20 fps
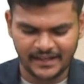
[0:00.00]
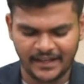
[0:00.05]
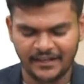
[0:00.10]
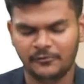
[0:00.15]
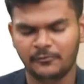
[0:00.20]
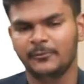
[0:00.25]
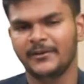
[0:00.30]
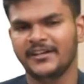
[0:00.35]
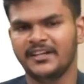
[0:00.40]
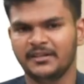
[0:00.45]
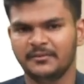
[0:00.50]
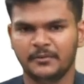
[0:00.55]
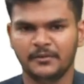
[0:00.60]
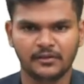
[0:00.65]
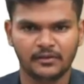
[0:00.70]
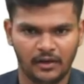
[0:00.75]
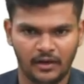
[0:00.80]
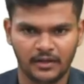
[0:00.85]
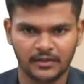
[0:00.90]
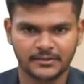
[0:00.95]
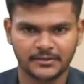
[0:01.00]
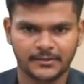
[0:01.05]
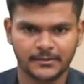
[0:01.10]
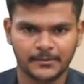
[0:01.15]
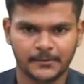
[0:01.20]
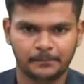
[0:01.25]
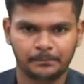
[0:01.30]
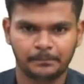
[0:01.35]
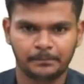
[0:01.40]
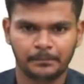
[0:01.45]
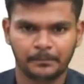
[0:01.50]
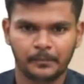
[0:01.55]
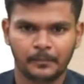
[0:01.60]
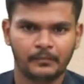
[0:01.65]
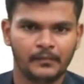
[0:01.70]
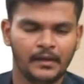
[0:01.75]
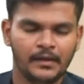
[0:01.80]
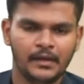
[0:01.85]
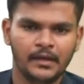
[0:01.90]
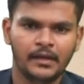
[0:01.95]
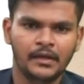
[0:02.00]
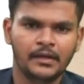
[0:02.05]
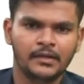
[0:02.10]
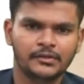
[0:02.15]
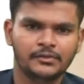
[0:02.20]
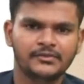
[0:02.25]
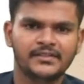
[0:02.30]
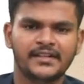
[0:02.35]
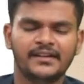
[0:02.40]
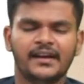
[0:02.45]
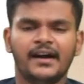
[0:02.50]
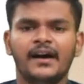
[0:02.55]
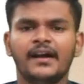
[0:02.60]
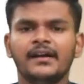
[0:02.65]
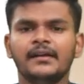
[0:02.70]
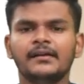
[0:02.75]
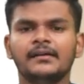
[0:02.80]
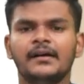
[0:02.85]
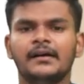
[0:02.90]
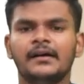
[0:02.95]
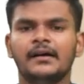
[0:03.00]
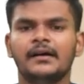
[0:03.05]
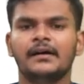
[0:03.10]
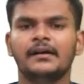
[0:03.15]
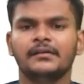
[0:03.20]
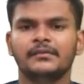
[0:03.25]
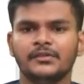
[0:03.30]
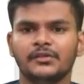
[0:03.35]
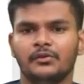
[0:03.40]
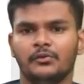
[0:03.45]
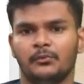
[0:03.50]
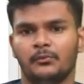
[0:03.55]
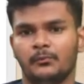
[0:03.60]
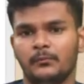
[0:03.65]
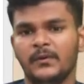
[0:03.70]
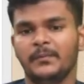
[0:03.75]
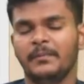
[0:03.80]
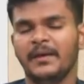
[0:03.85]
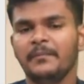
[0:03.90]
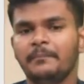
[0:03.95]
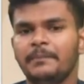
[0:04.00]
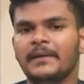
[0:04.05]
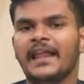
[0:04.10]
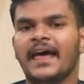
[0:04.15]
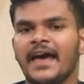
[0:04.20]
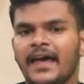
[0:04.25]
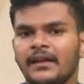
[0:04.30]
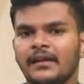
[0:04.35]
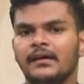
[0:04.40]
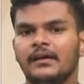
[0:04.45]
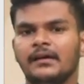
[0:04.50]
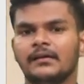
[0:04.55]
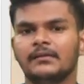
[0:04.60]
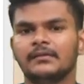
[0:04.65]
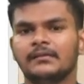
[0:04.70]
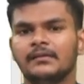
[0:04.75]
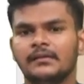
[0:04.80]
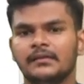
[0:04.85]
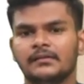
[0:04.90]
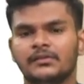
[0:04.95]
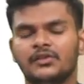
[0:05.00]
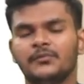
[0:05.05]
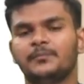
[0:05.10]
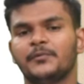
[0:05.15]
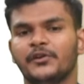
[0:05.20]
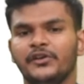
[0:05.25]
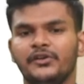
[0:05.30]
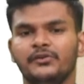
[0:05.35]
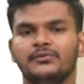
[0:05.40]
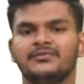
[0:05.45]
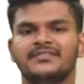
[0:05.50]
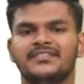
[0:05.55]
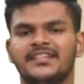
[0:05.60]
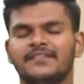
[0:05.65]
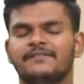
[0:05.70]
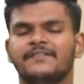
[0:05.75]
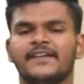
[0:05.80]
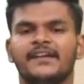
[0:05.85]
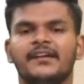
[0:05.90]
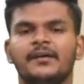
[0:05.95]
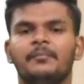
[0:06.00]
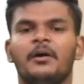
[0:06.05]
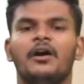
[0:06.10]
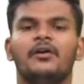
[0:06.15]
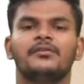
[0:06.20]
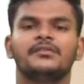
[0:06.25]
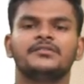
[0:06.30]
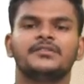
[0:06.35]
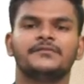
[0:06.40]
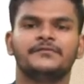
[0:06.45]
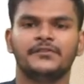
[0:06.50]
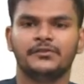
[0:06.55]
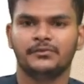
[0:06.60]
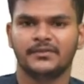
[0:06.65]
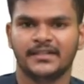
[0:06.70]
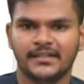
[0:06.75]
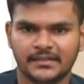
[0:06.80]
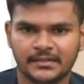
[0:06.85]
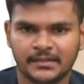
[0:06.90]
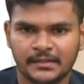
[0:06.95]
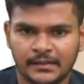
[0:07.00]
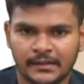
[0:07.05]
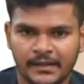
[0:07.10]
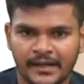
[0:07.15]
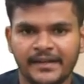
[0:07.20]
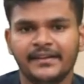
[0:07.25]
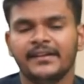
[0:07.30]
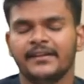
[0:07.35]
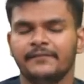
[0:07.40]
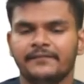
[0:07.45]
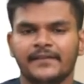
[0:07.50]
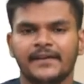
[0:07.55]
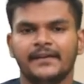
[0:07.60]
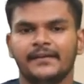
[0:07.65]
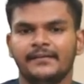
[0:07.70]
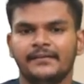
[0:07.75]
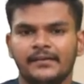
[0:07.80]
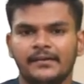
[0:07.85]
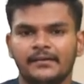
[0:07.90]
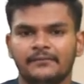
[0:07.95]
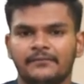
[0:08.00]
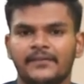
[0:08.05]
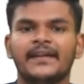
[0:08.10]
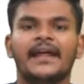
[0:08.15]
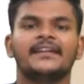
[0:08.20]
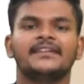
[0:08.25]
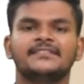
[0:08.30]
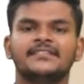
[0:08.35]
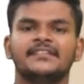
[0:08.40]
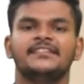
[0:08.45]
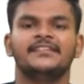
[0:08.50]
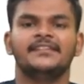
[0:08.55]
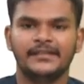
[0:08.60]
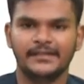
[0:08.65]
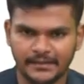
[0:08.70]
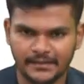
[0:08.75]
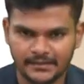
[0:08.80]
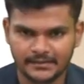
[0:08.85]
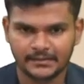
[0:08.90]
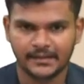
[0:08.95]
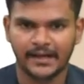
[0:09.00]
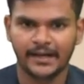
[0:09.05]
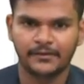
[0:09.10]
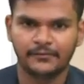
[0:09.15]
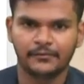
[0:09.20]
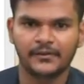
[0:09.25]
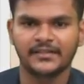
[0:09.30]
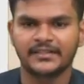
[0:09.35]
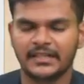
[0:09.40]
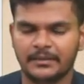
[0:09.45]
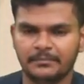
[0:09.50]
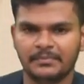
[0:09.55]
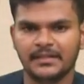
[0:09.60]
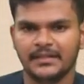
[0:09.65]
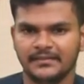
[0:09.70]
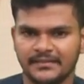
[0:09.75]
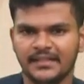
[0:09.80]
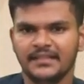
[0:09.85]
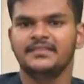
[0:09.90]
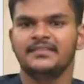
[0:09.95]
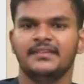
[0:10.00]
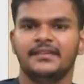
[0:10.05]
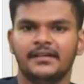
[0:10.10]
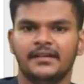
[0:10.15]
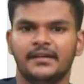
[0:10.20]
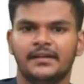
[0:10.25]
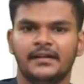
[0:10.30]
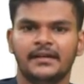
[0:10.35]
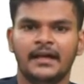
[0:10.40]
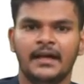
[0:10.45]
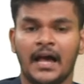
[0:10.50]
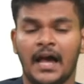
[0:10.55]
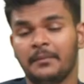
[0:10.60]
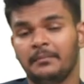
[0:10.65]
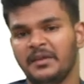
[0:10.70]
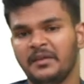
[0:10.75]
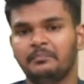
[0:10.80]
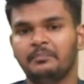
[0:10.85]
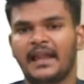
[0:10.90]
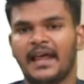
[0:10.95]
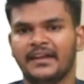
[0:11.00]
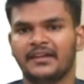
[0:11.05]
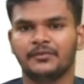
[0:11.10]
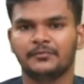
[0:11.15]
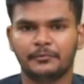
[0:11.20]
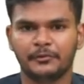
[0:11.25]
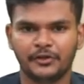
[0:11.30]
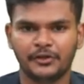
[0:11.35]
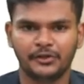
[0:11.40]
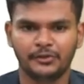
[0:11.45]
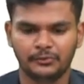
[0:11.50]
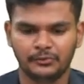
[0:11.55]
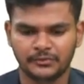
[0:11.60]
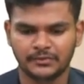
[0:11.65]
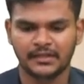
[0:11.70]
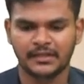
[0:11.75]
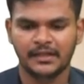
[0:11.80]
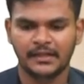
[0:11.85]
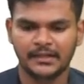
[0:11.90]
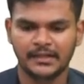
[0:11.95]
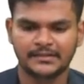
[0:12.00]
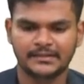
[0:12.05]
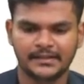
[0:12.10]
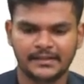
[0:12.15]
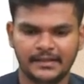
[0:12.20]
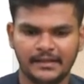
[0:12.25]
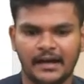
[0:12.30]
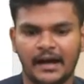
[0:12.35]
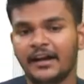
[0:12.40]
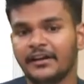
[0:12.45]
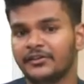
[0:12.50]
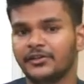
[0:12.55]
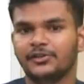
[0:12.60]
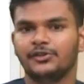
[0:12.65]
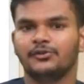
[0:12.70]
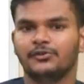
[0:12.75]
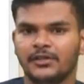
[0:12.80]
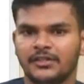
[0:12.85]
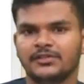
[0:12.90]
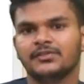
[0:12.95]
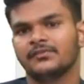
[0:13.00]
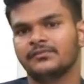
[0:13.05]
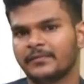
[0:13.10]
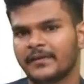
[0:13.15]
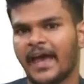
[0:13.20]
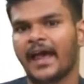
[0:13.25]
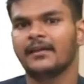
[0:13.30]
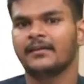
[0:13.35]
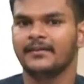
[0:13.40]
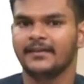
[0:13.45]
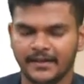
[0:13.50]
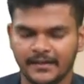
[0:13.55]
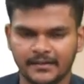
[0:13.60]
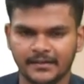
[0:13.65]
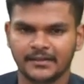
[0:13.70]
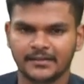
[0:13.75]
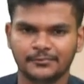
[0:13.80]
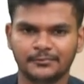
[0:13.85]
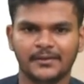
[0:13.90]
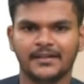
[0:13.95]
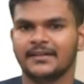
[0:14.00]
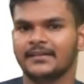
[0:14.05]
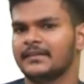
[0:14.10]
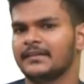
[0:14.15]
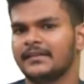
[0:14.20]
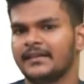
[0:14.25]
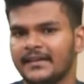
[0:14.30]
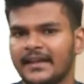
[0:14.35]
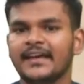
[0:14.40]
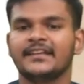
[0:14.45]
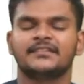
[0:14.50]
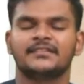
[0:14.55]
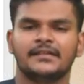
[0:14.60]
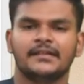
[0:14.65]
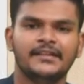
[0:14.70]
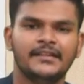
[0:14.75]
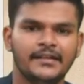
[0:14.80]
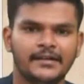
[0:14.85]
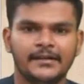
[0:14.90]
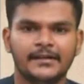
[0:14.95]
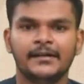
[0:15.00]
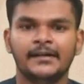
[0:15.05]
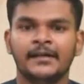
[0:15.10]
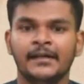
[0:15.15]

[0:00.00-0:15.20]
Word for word: and variable costs? So, there are, we may plan to produce different amounts of units in different financial years, right? For example, in this year, I may plan to produce, let's say, 100 units of calculators, whereas in the next year,